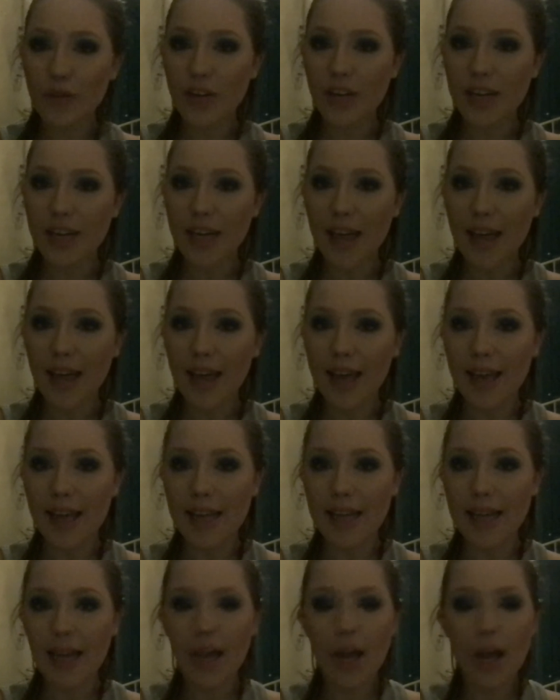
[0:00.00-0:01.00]
to say
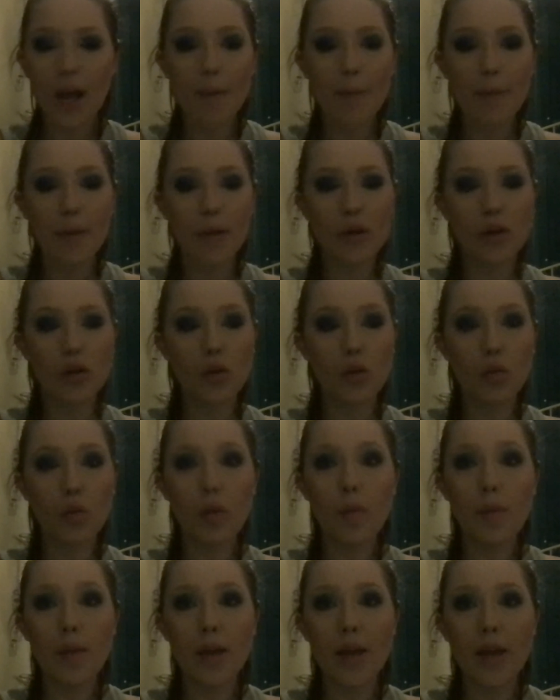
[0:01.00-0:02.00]
is because a
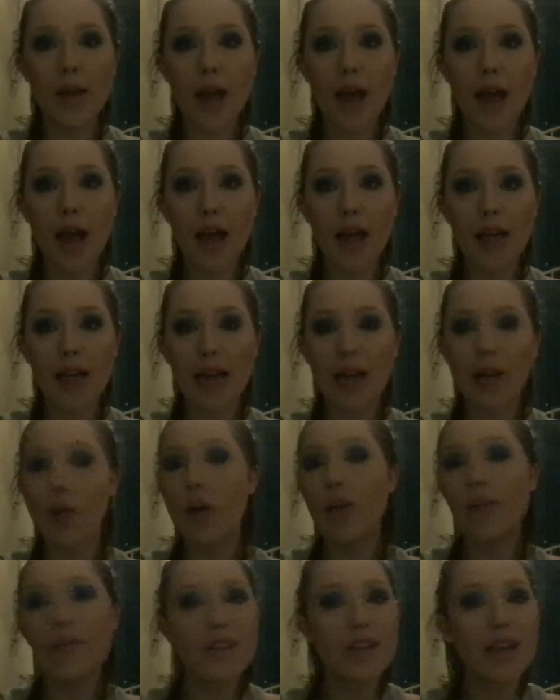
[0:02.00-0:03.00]
woman has had
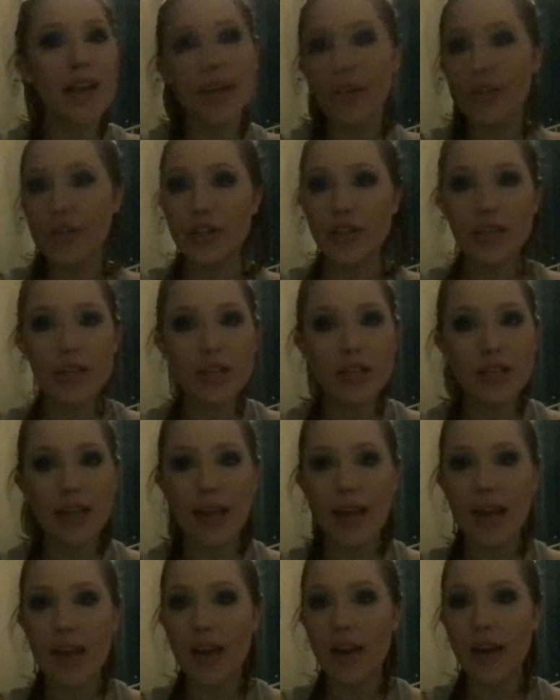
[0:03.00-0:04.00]
conversations
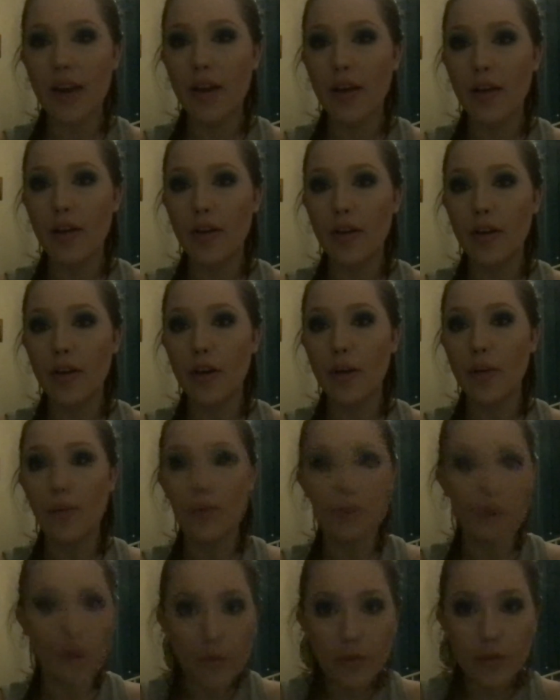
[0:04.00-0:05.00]
in, you know,
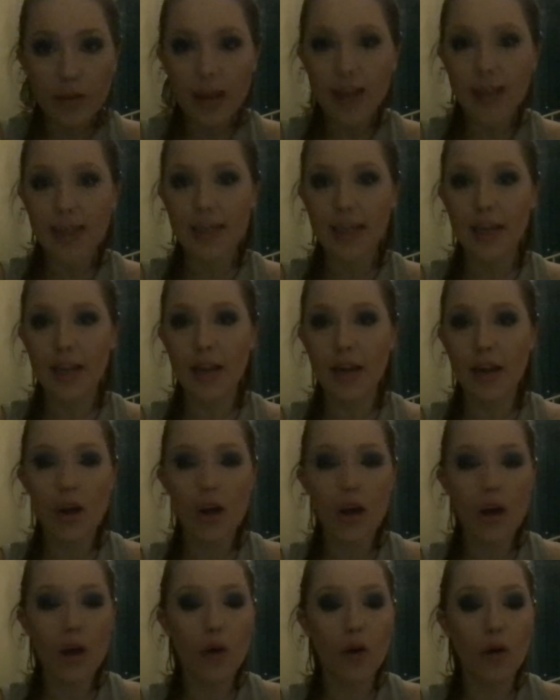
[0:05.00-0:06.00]
protests and
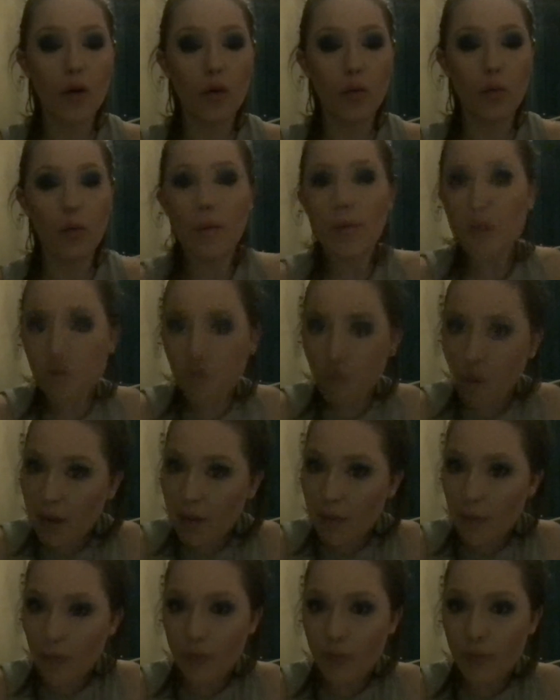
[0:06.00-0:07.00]
women's right
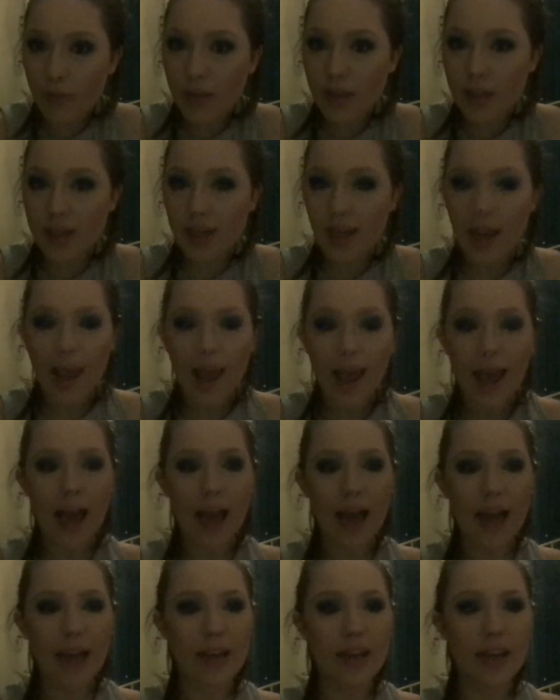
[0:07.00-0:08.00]
movements
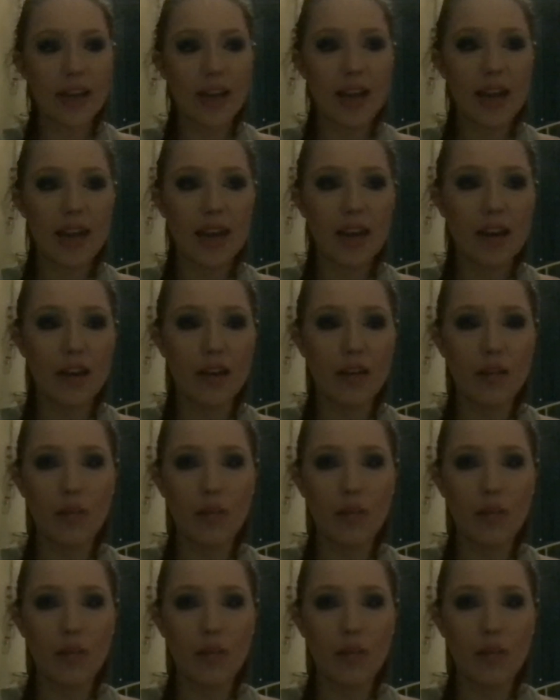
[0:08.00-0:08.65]
and in